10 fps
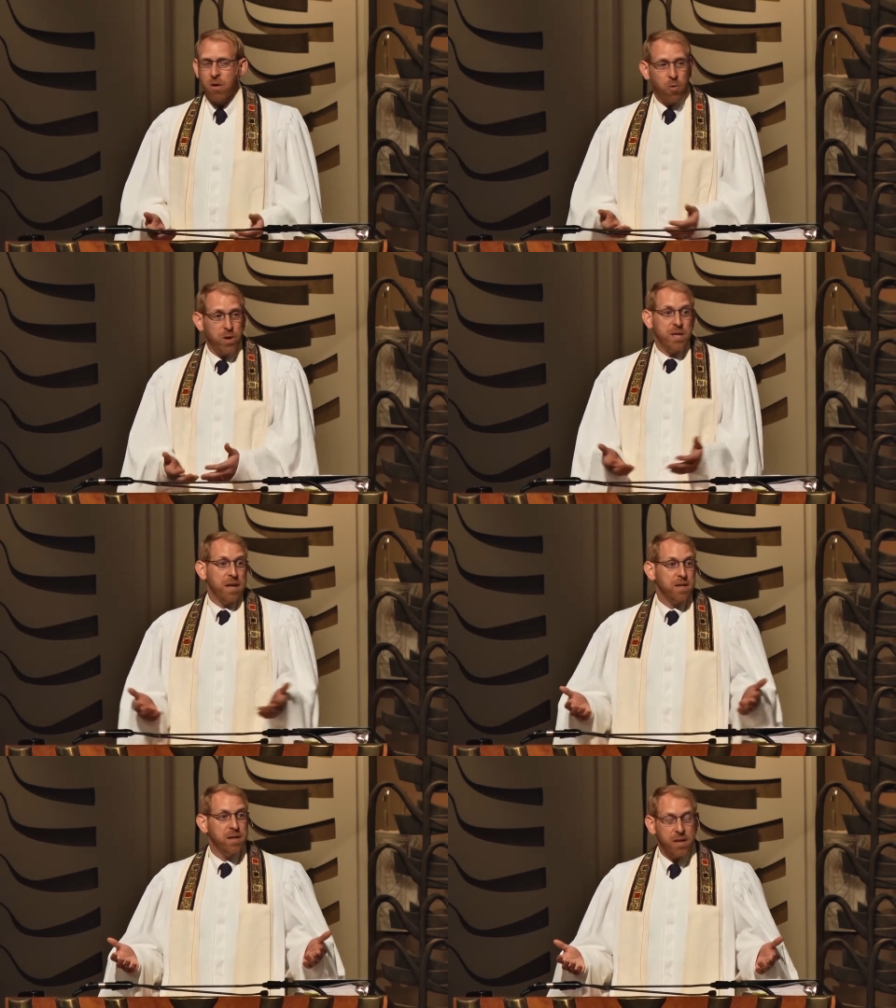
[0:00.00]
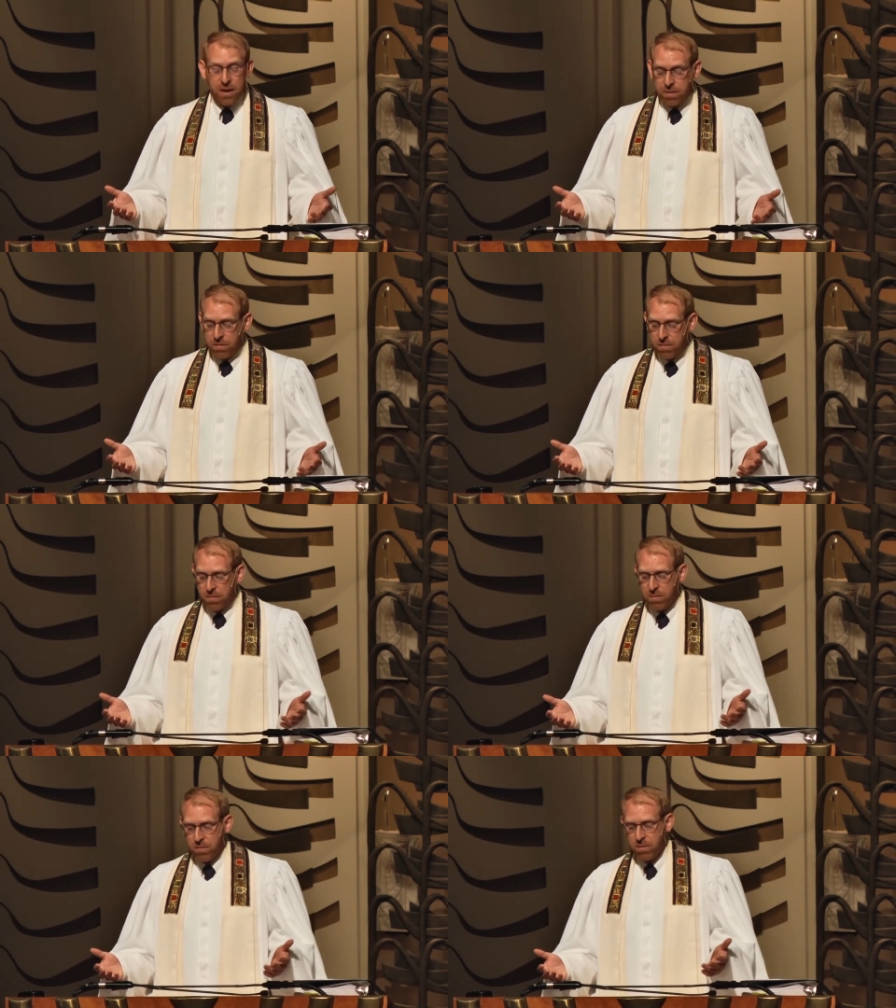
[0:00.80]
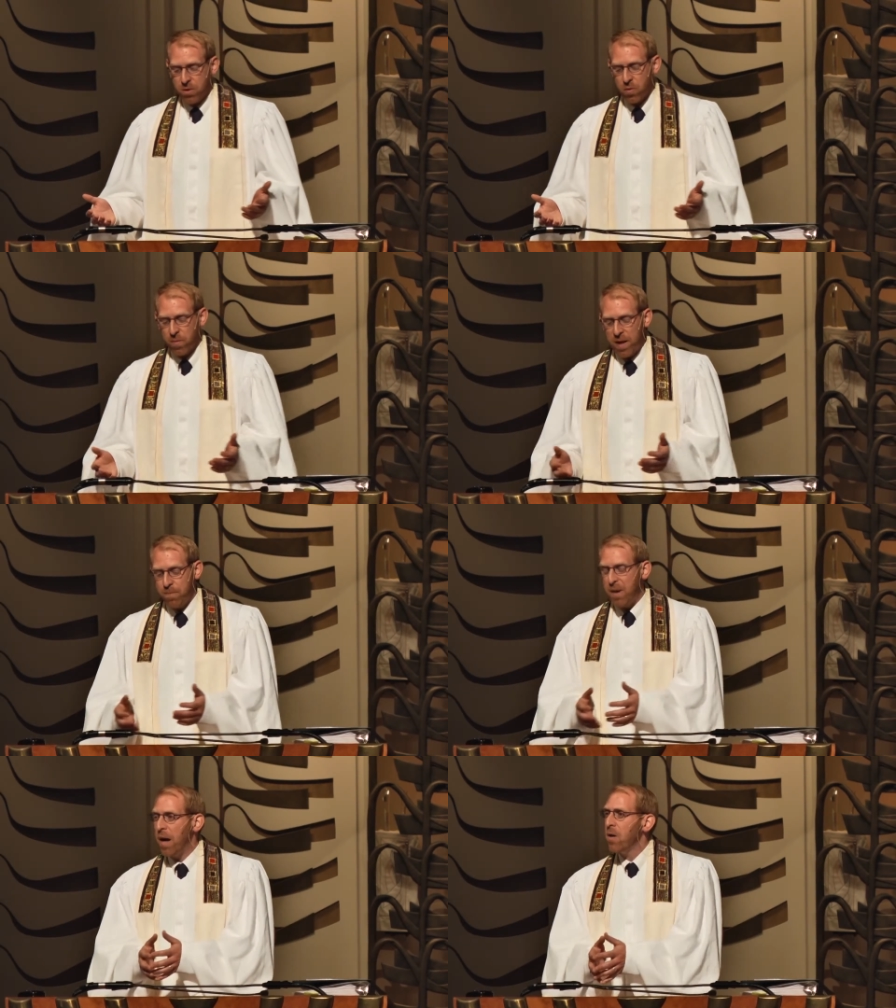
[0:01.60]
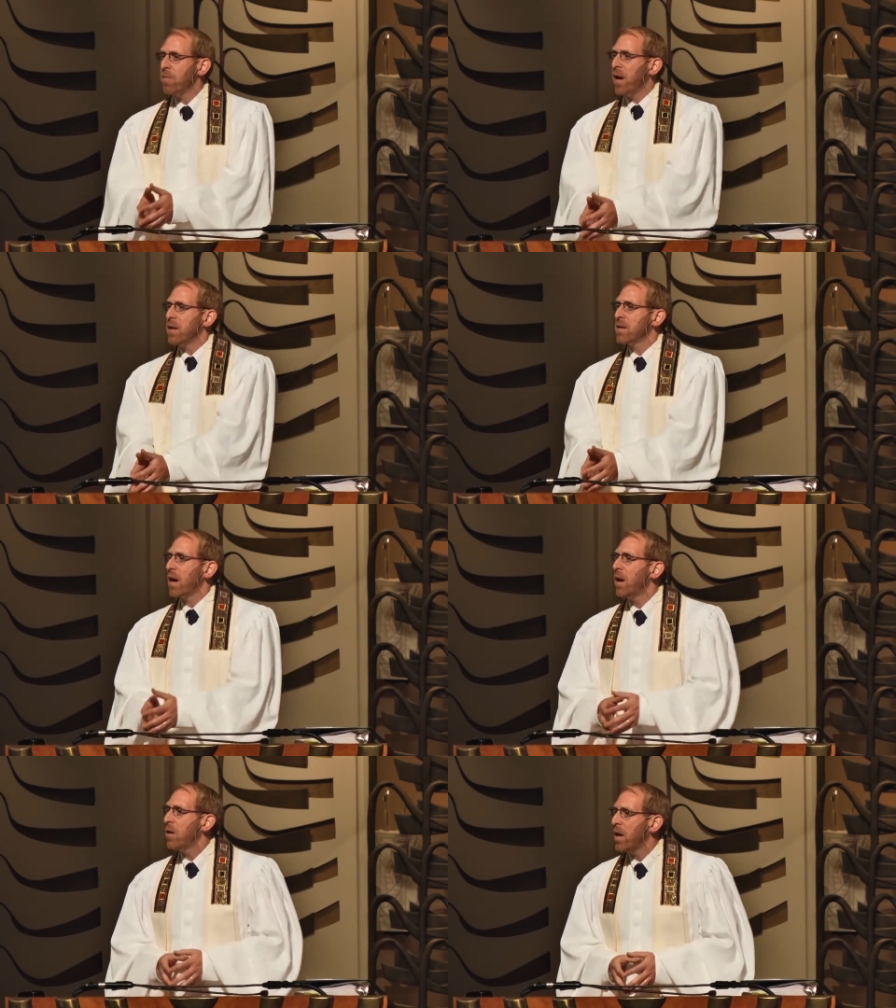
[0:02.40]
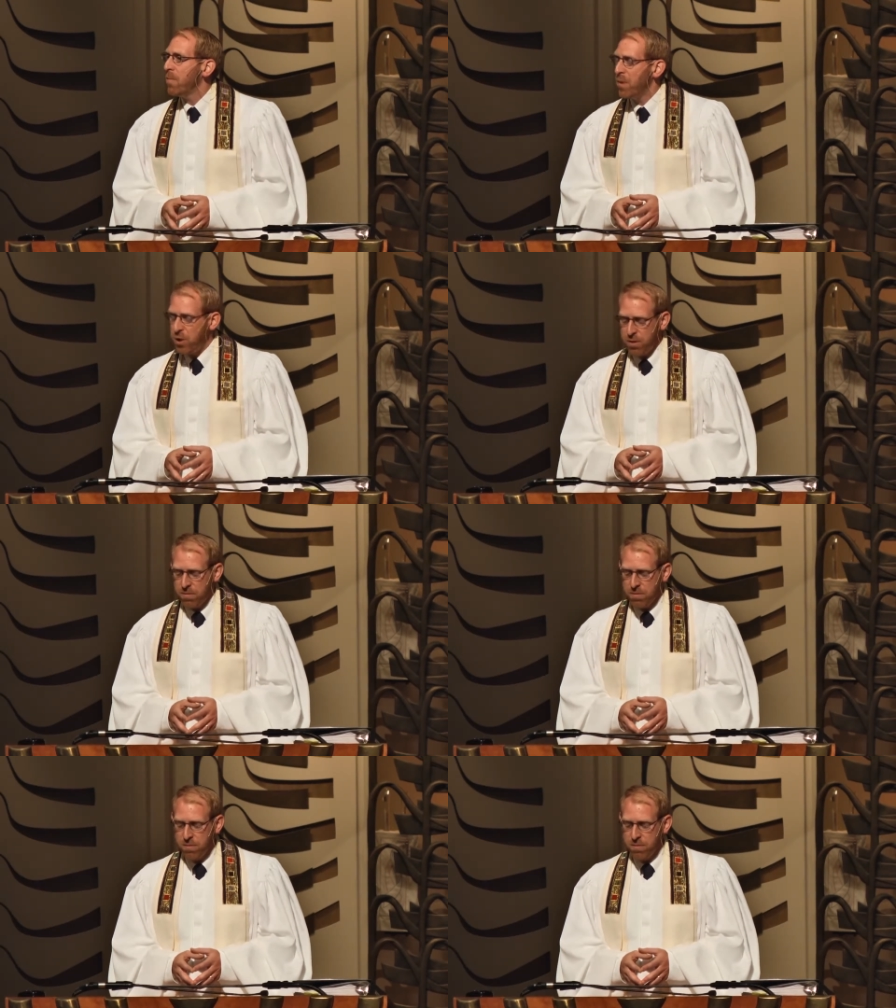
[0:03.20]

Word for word: Are we destined then to remain bound by desire and ambition?